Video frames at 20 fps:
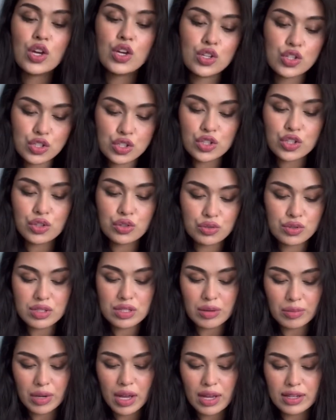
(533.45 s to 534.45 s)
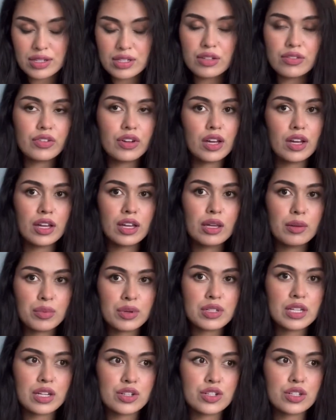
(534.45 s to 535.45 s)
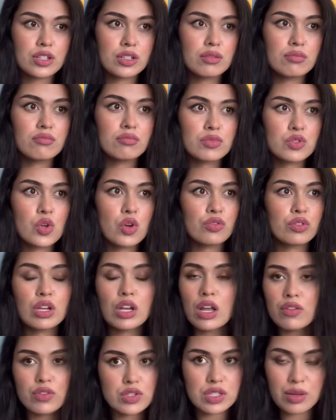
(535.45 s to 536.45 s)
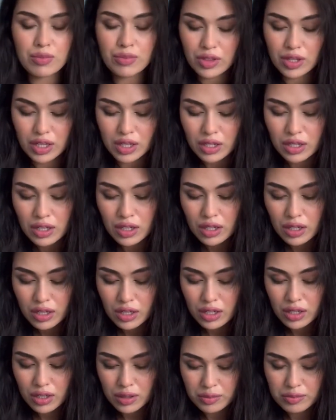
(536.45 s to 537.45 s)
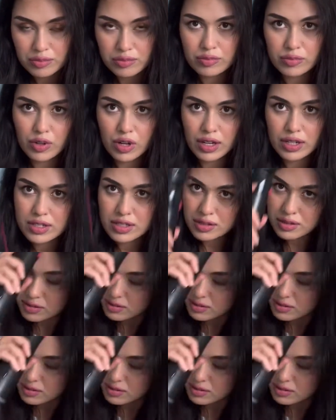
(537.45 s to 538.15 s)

to use some kind of heat protection sort of glove or something. Right.